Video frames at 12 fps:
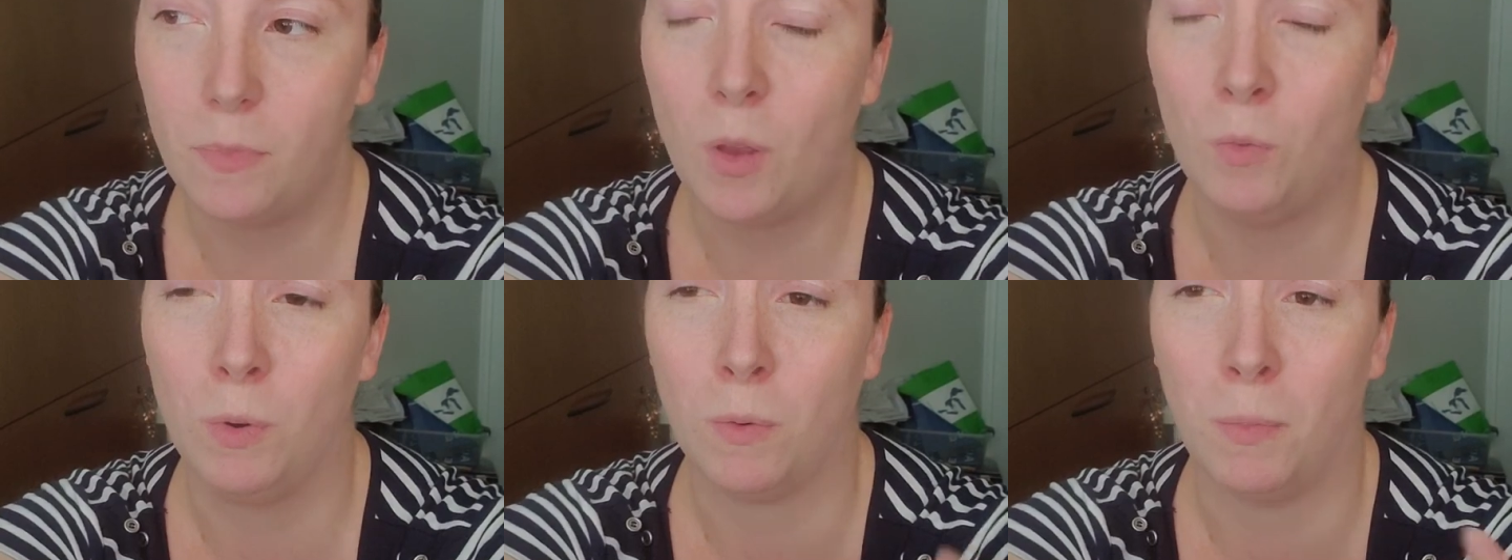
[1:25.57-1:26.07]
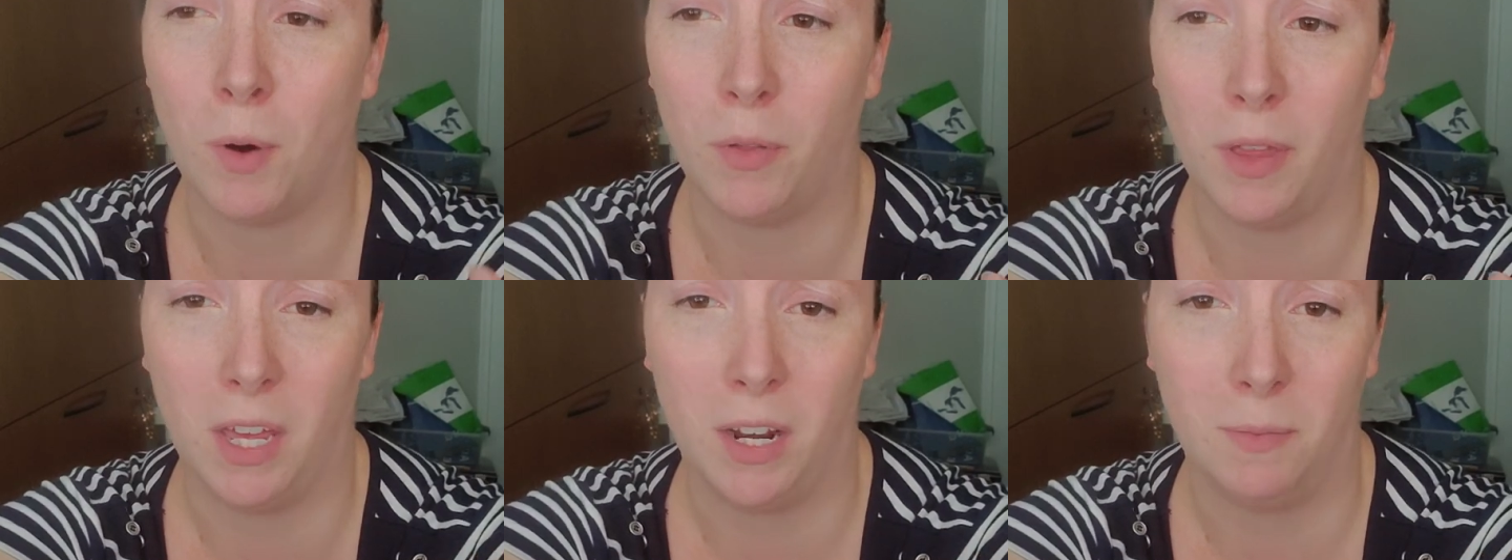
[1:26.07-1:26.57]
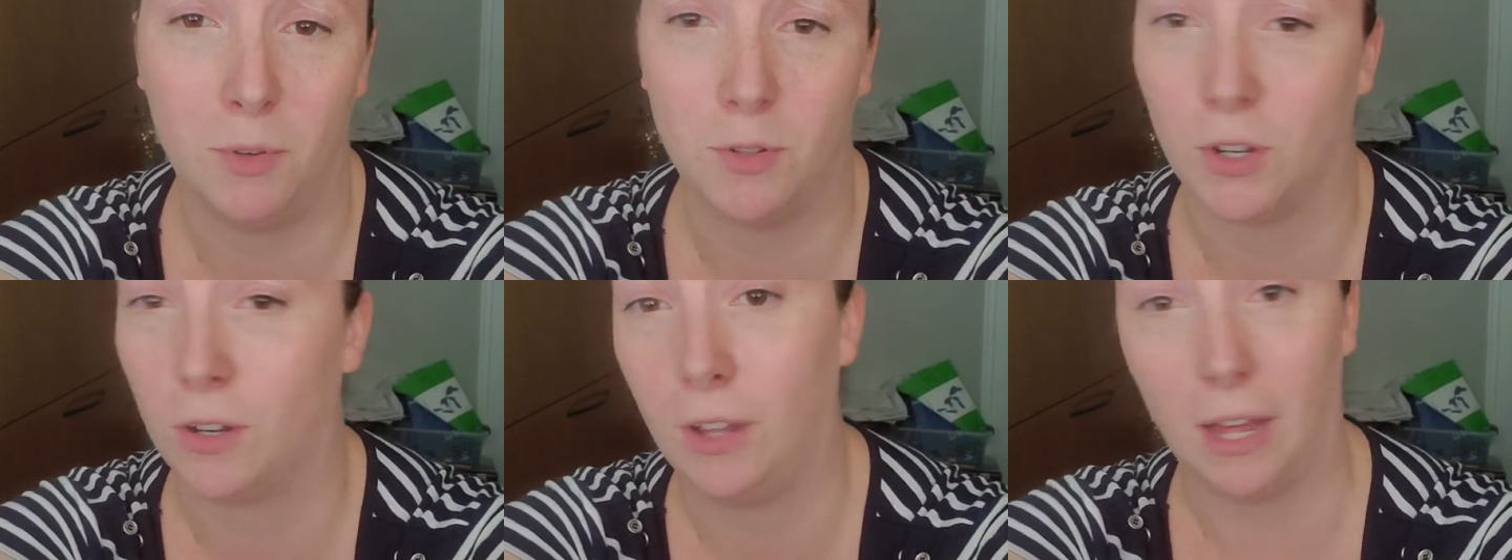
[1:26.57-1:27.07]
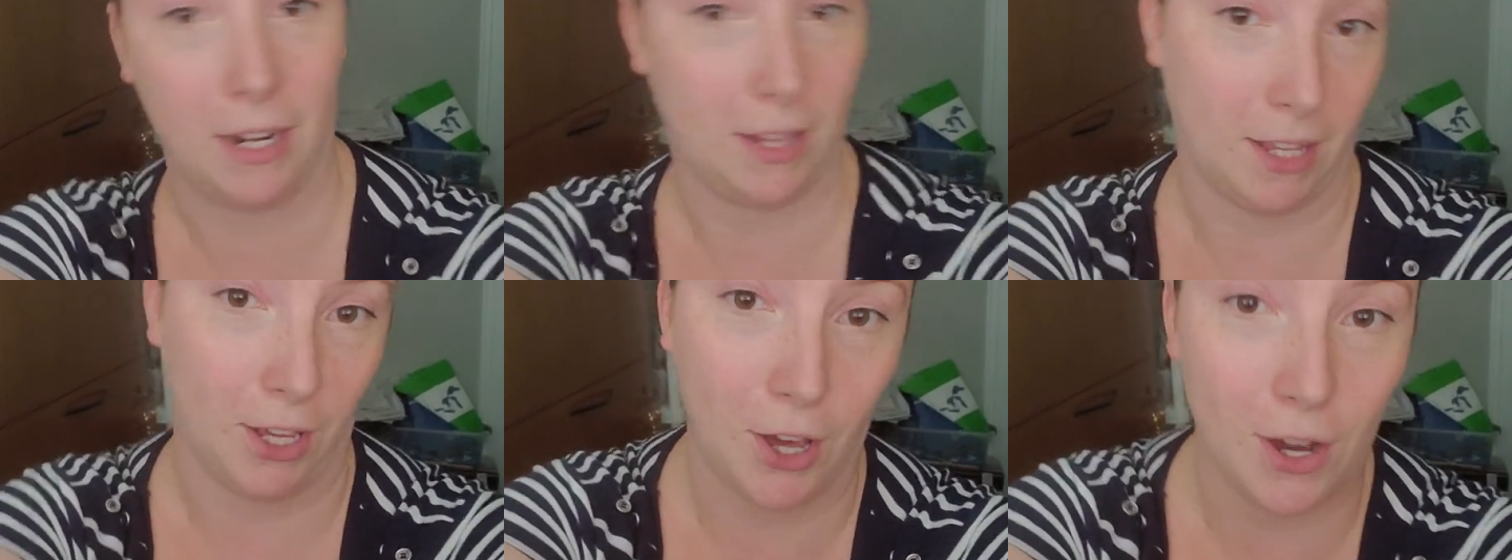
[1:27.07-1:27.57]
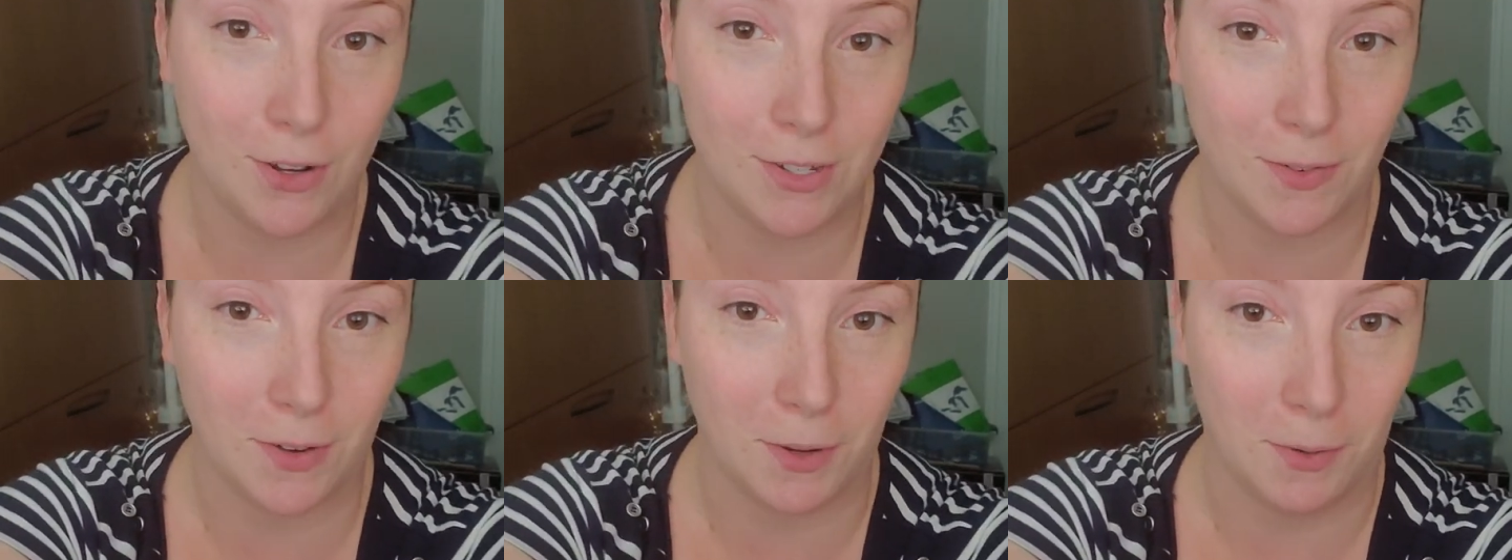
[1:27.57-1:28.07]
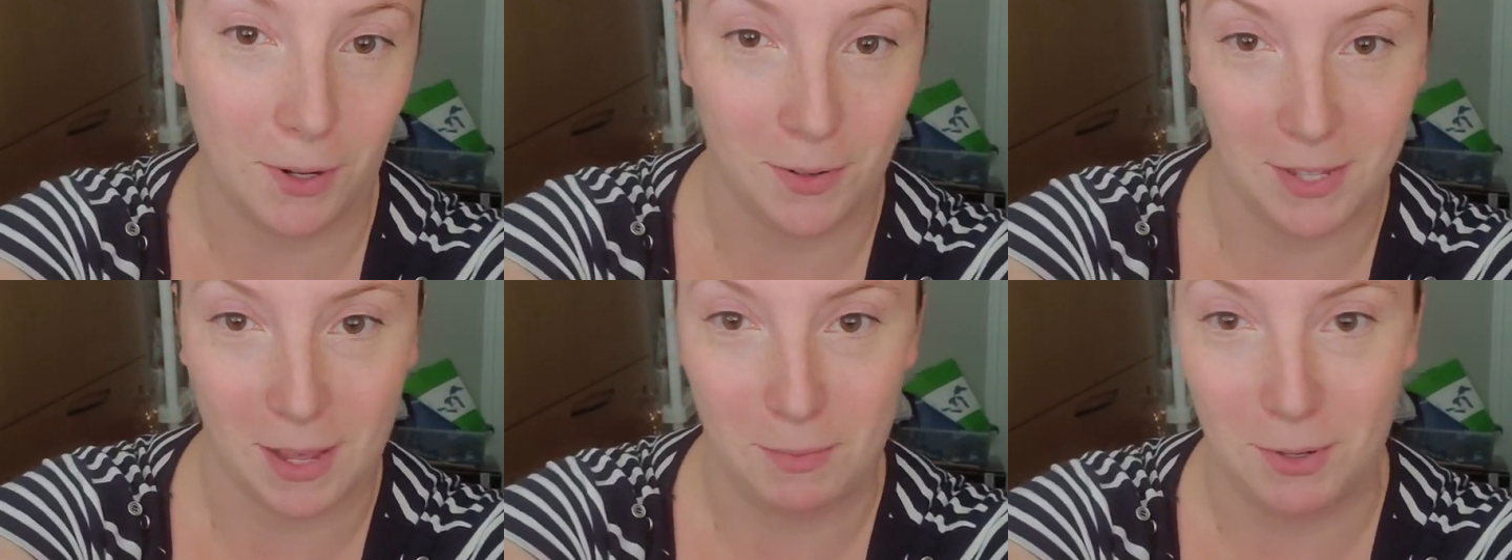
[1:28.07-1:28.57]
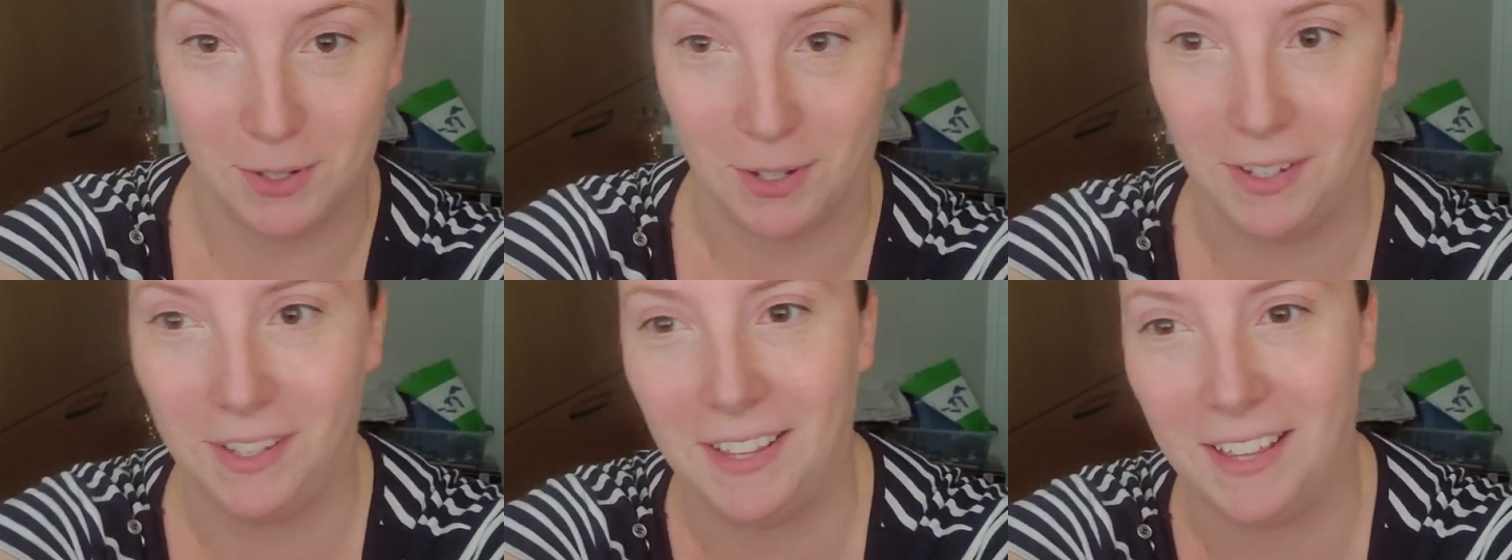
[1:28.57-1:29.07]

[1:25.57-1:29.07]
we were both in a musical, Anything Goes, if anyone knows that musical.